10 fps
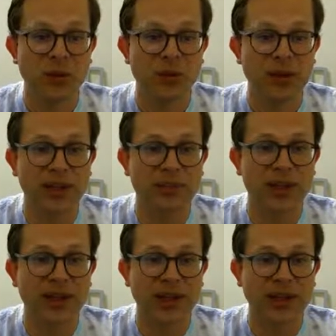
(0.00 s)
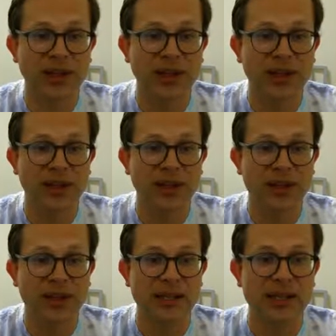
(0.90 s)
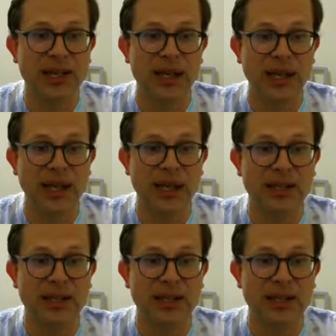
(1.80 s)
really behind on is uh,